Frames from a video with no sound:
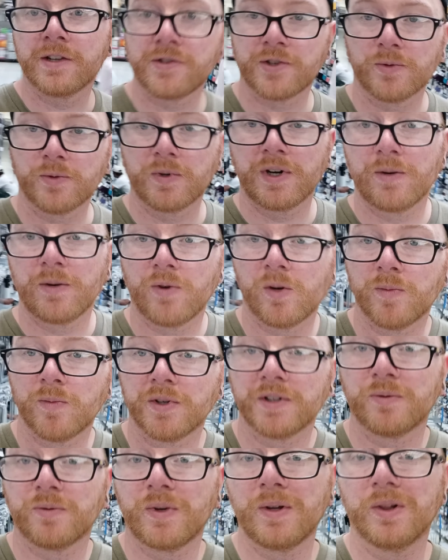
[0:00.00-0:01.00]
So we're at
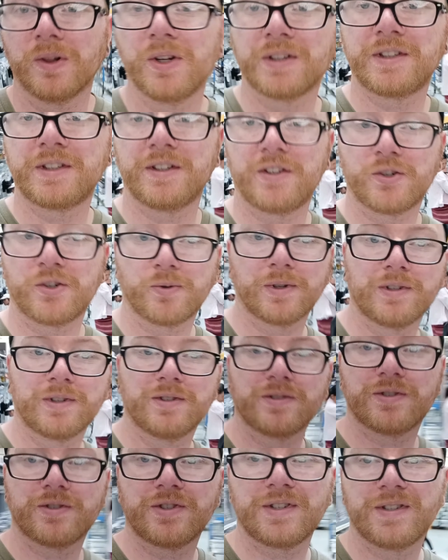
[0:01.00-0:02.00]
Walmart, we looked at the
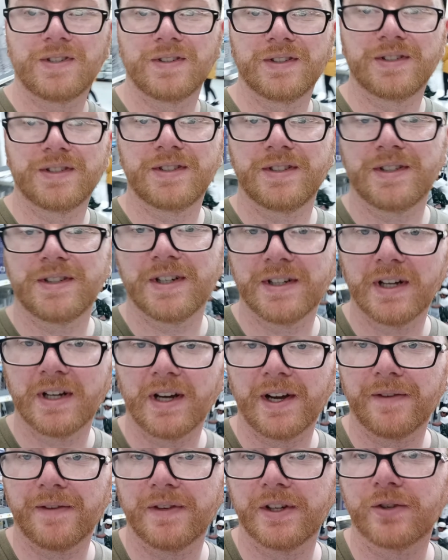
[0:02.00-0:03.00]
grills, did not
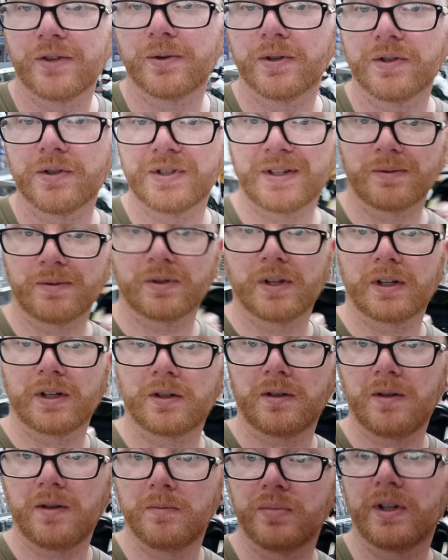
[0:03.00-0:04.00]
have any grills. They were like
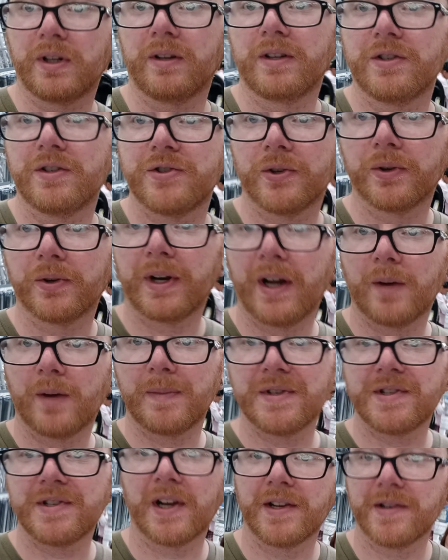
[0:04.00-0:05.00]
completely sold out
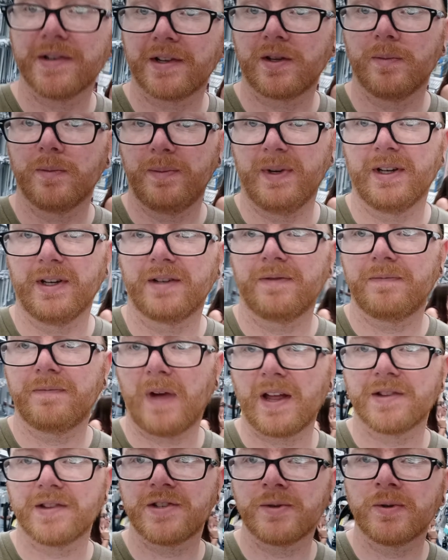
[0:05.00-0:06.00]
besides like the big
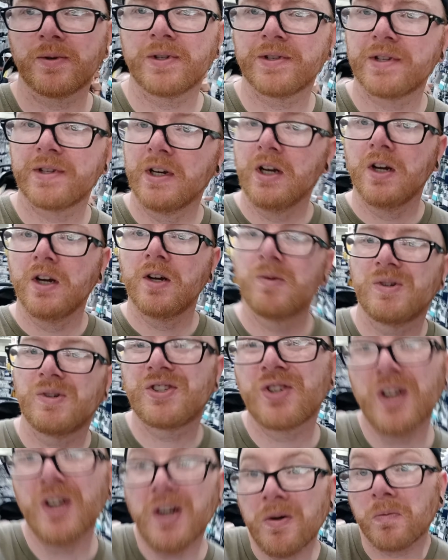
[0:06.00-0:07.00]
fancy ones,
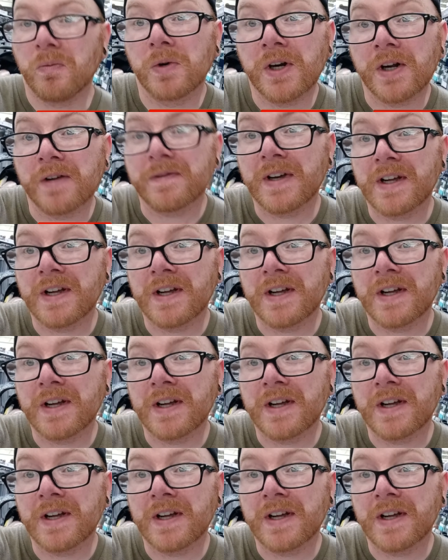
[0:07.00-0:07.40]
which we're not